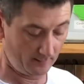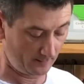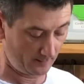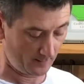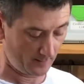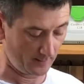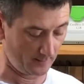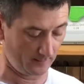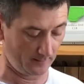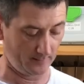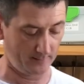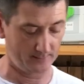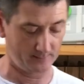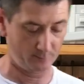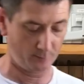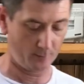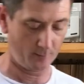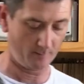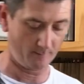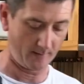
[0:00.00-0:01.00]
All right, let's
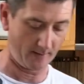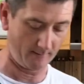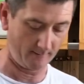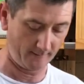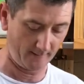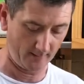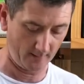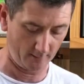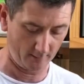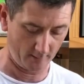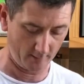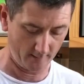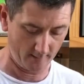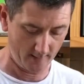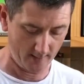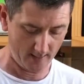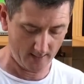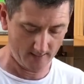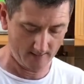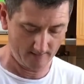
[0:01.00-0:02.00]
pop that fella on
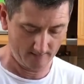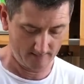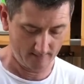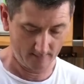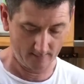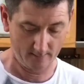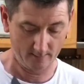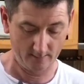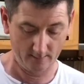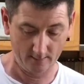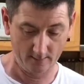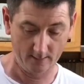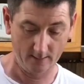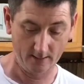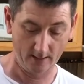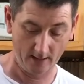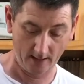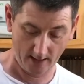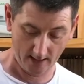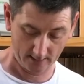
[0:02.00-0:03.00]
there
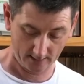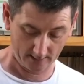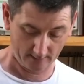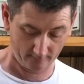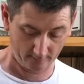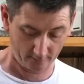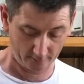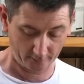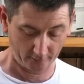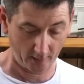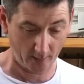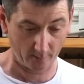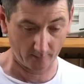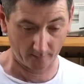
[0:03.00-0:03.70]
and give it a try.